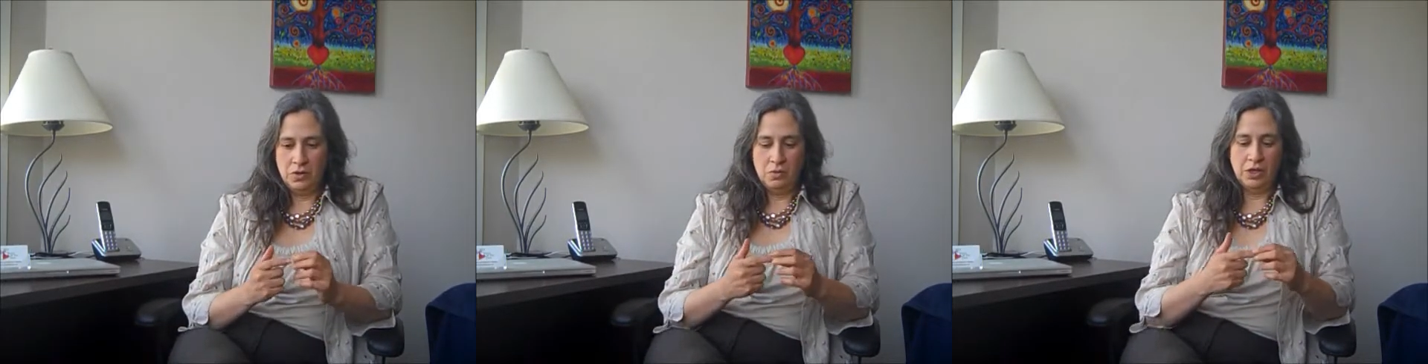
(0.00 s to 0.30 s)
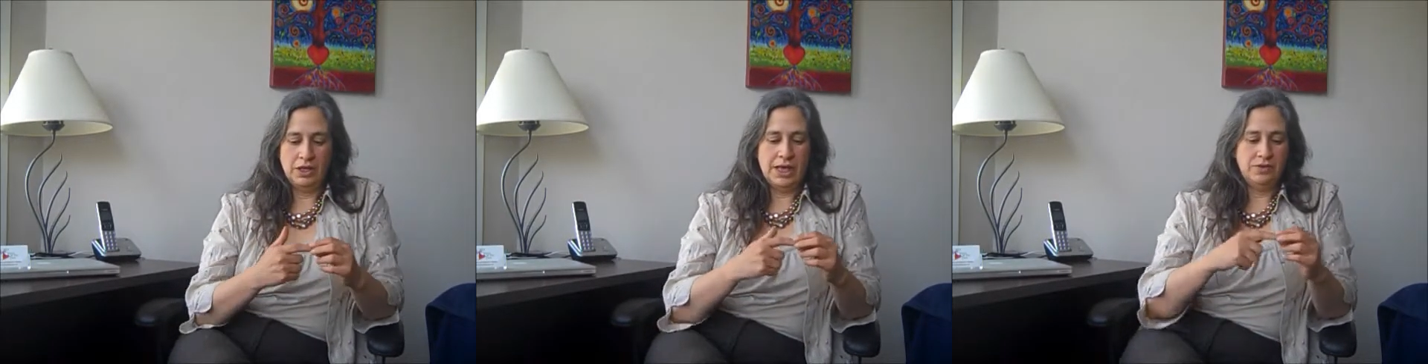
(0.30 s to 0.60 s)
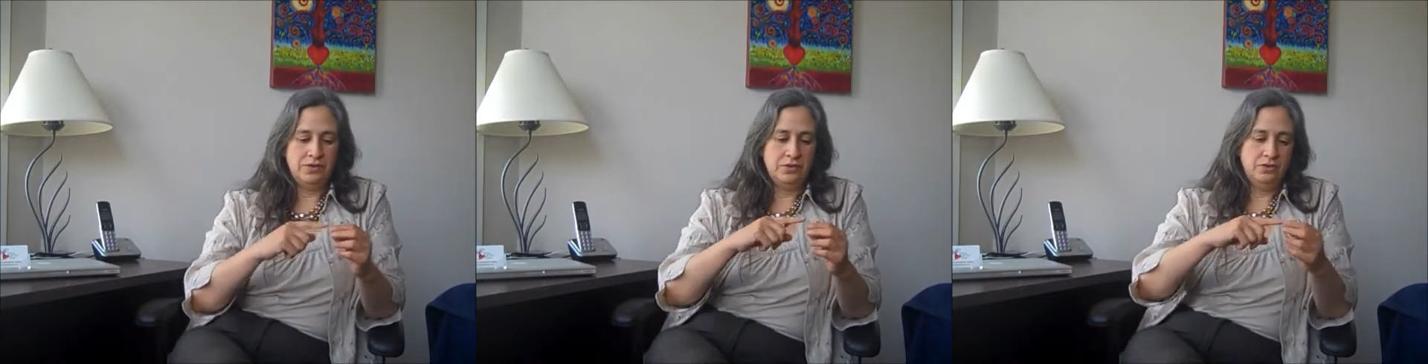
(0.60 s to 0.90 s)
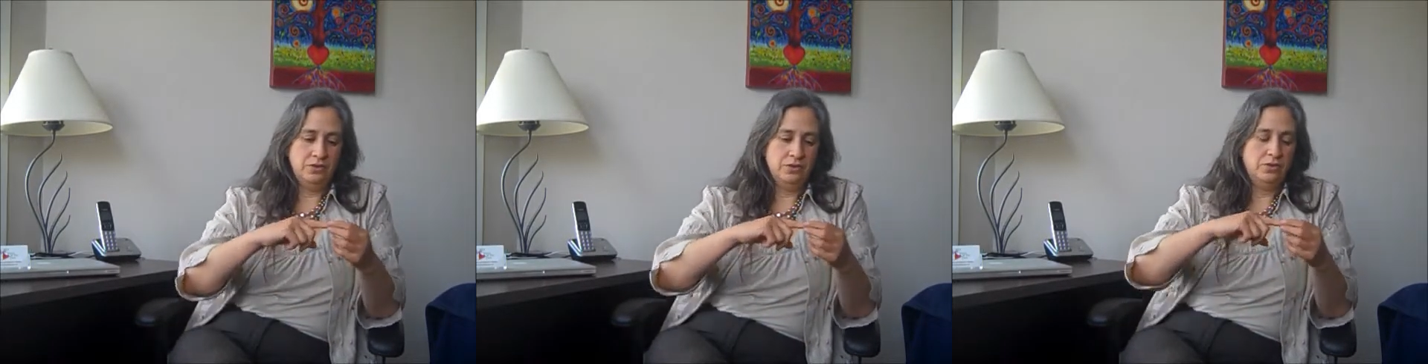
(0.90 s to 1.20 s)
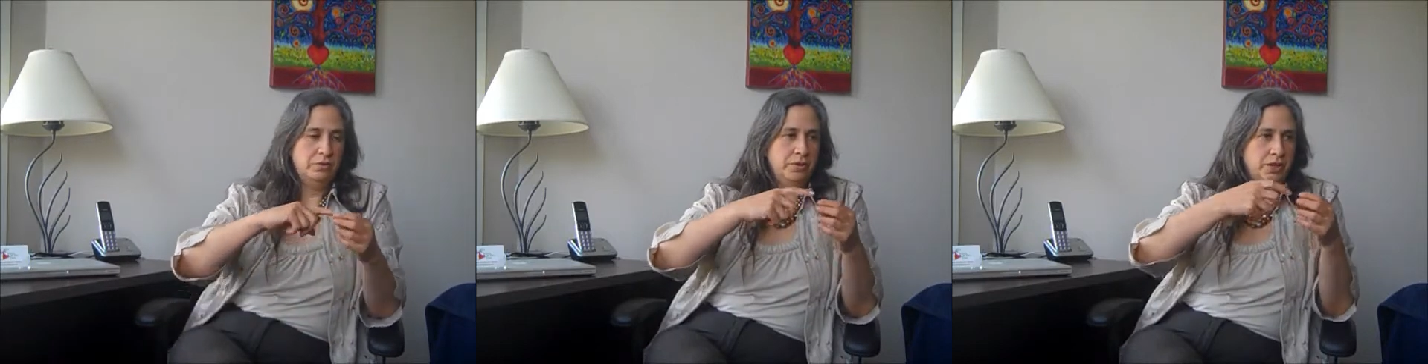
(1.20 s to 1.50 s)
elastin is so a
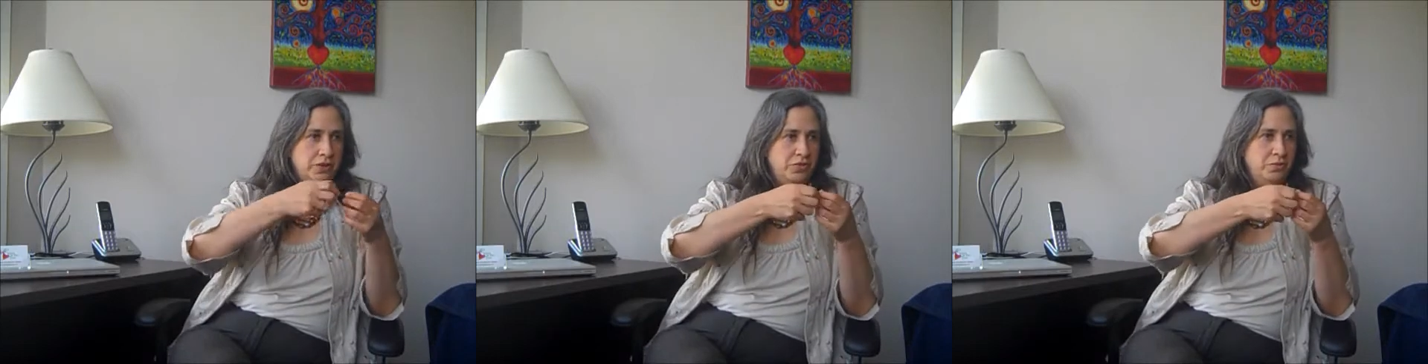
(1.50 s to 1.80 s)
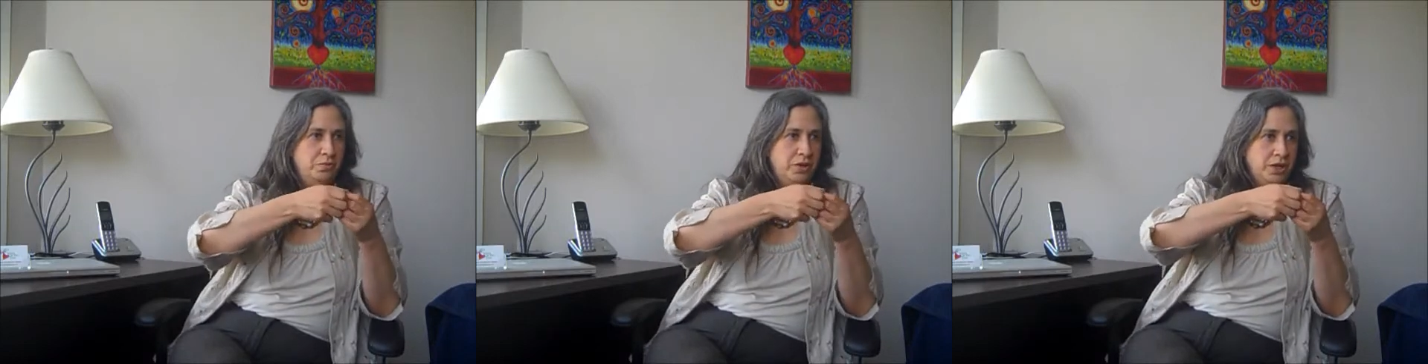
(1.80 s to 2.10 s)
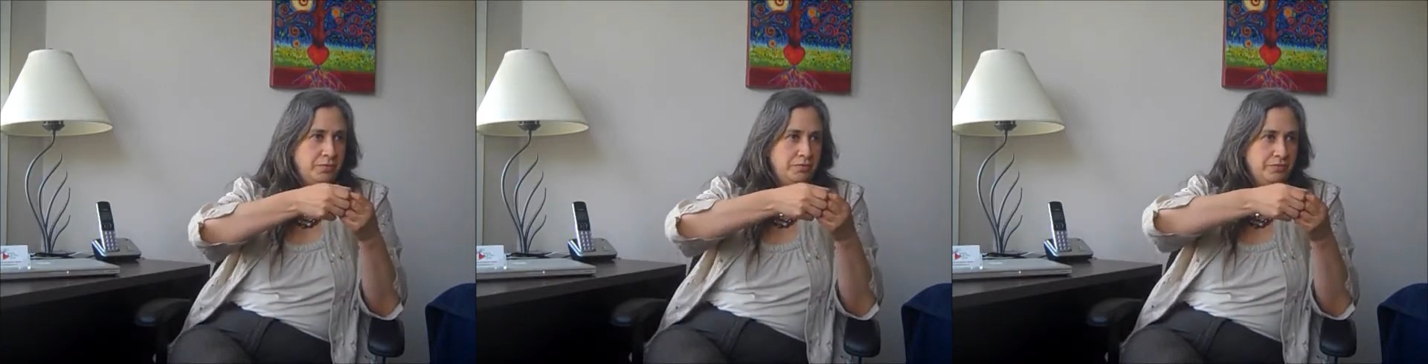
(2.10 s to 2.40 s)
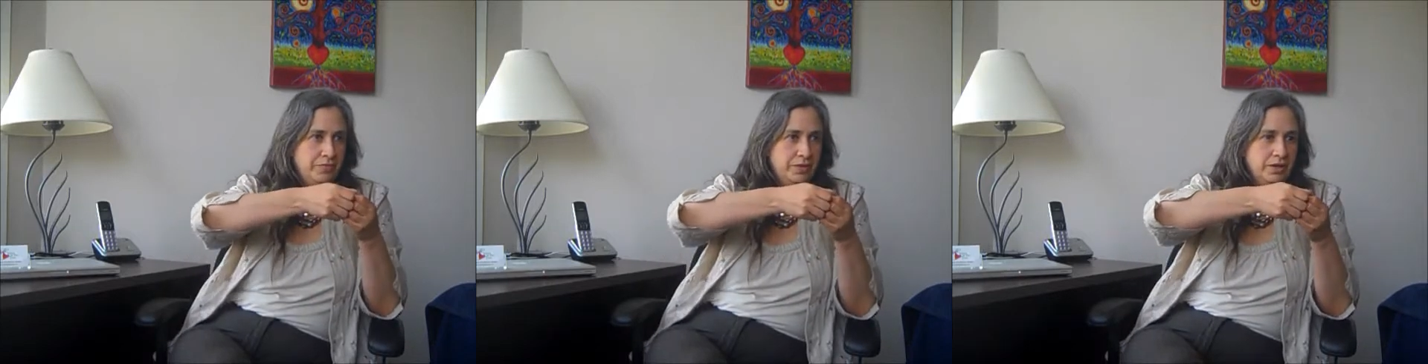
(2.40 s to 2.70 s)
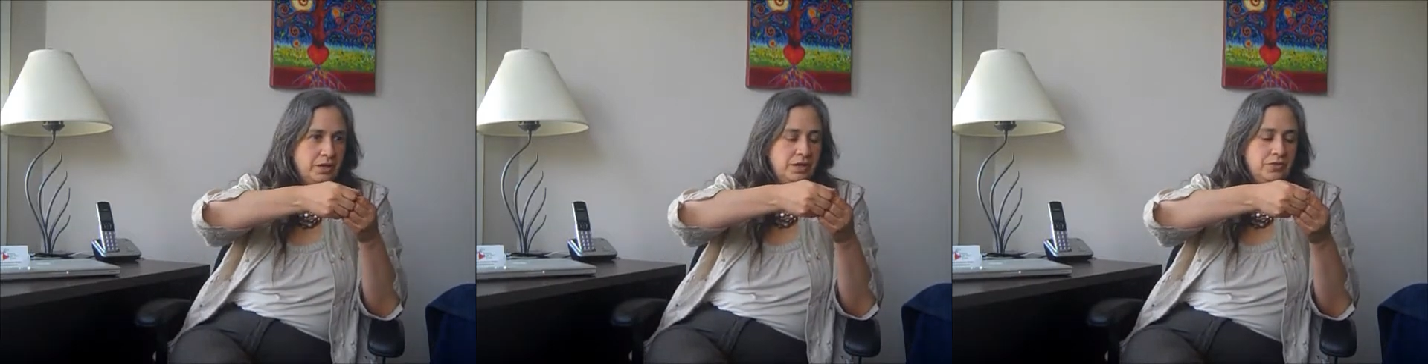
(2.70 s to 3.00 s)
little bit like a spring.
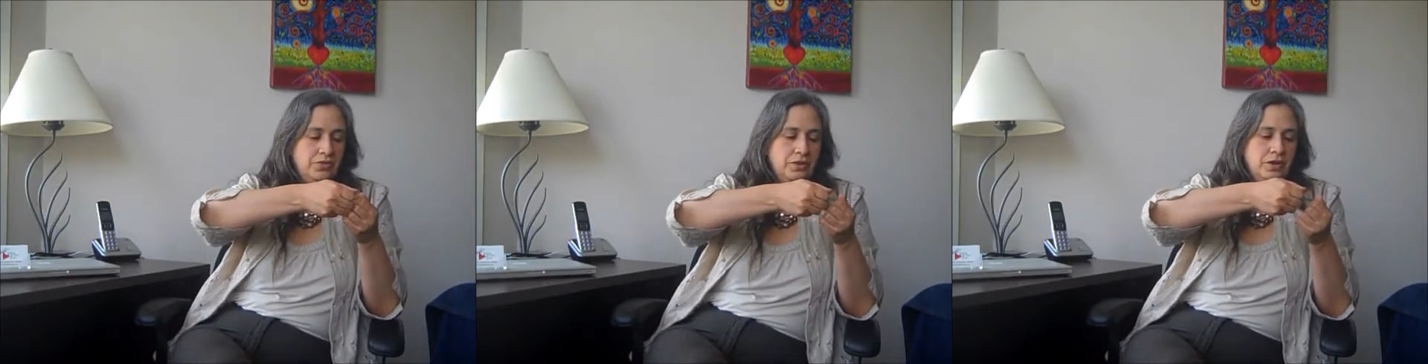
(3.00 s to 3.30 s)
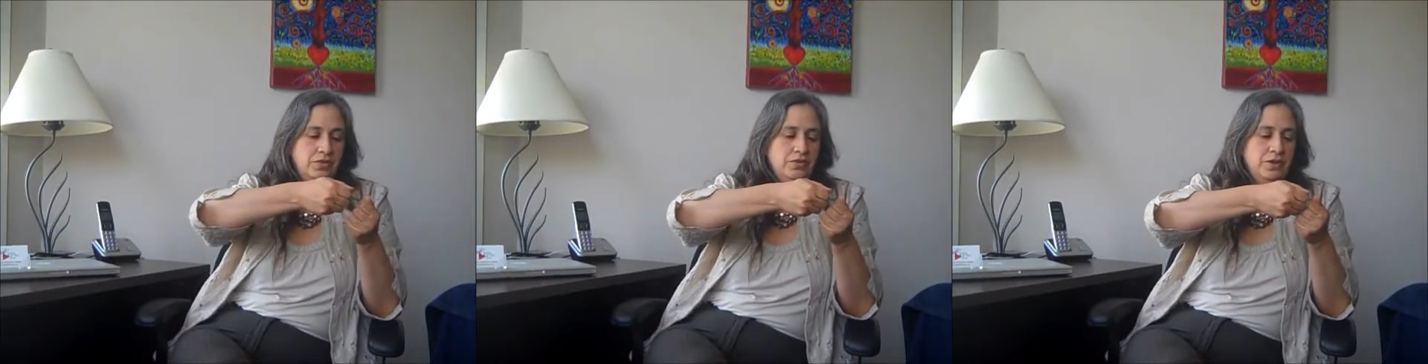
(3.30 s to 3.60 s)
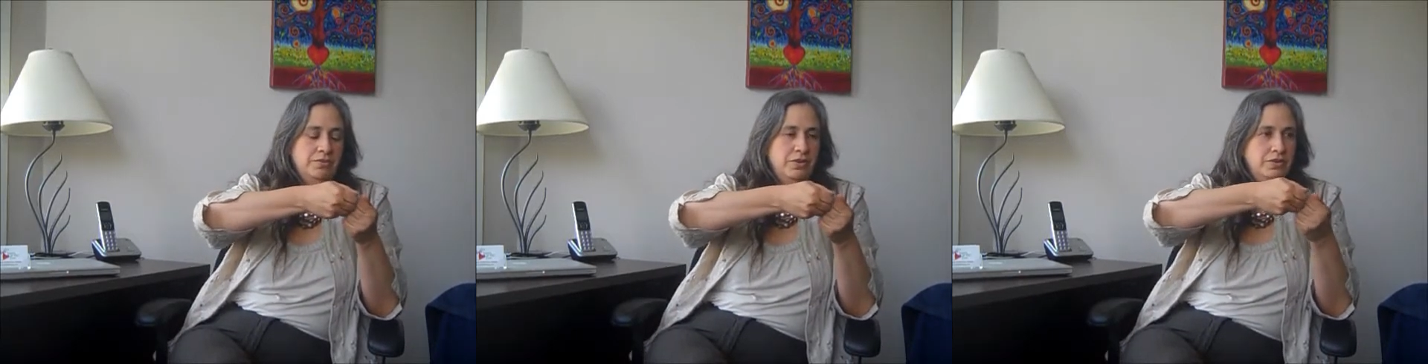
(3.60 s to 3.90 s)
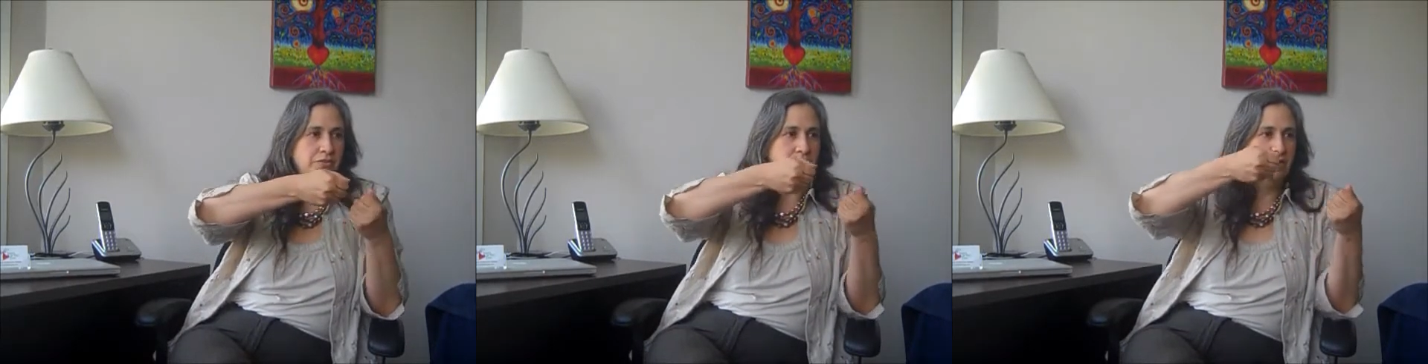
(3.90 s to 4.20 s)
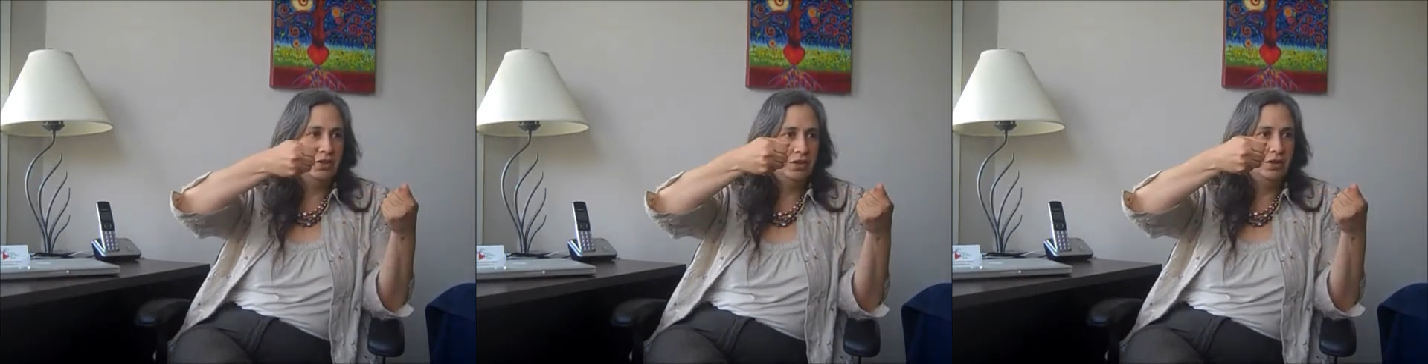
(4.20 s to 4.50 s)
Mm-hmm. And it's the kind of stuff that you
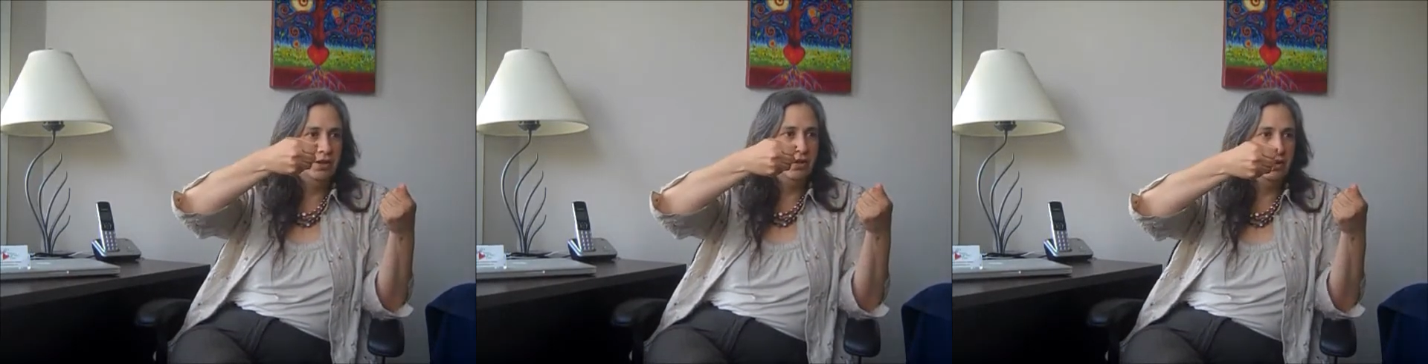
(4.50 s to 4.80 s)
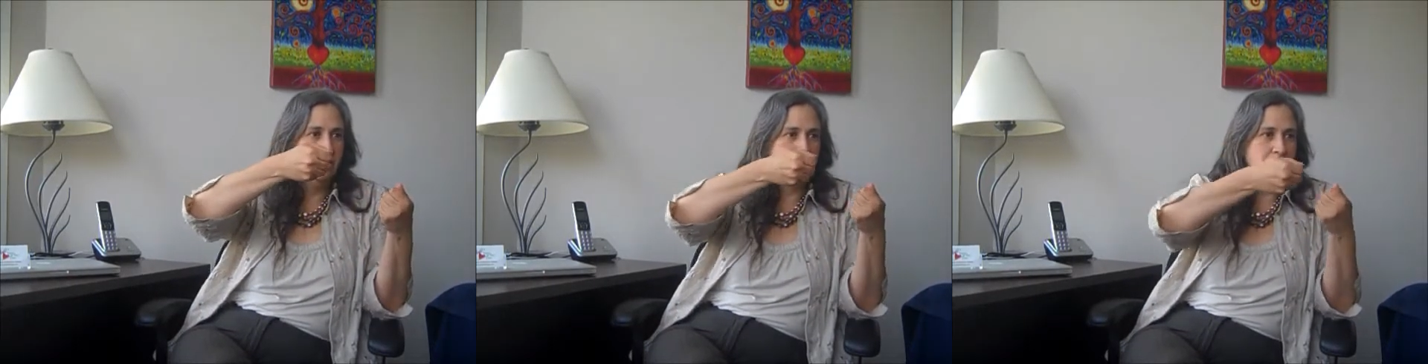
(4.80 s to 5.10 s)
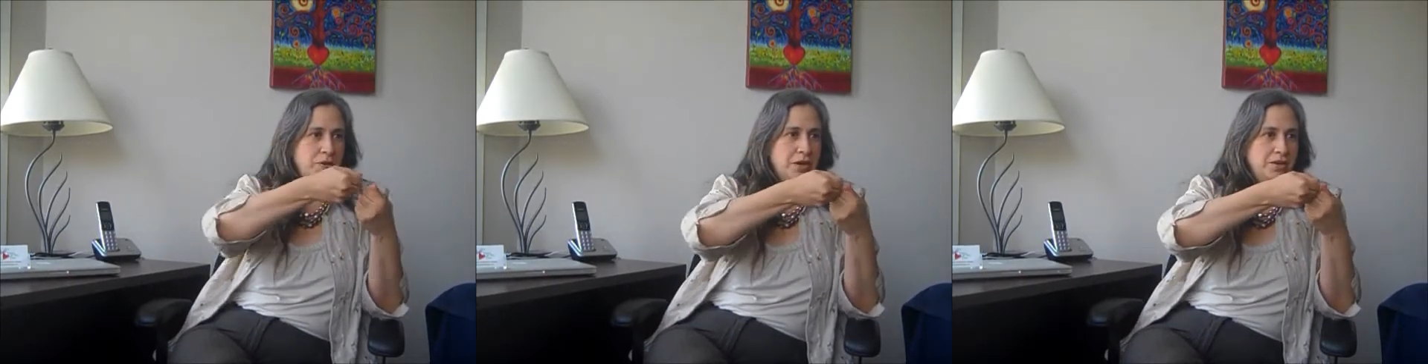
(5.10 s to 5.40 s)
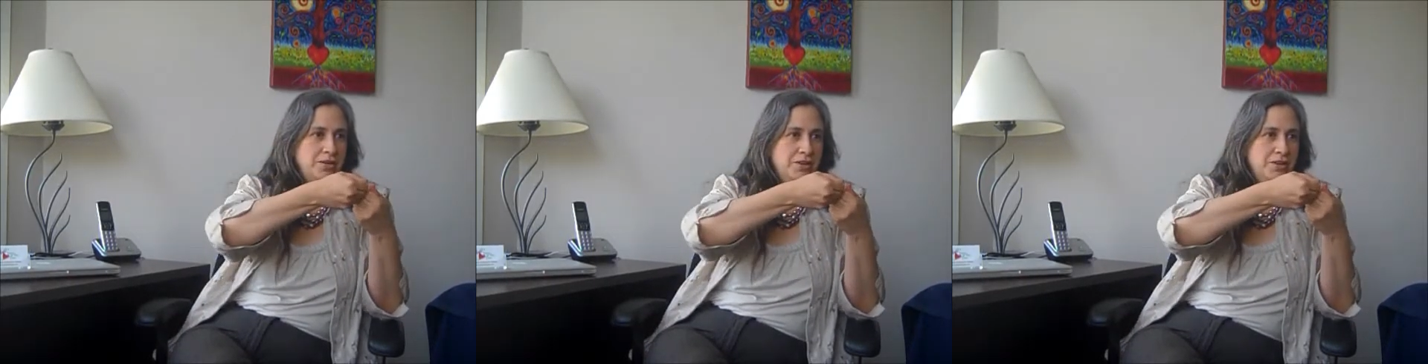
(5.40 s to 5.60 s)
stretch it and it goes back.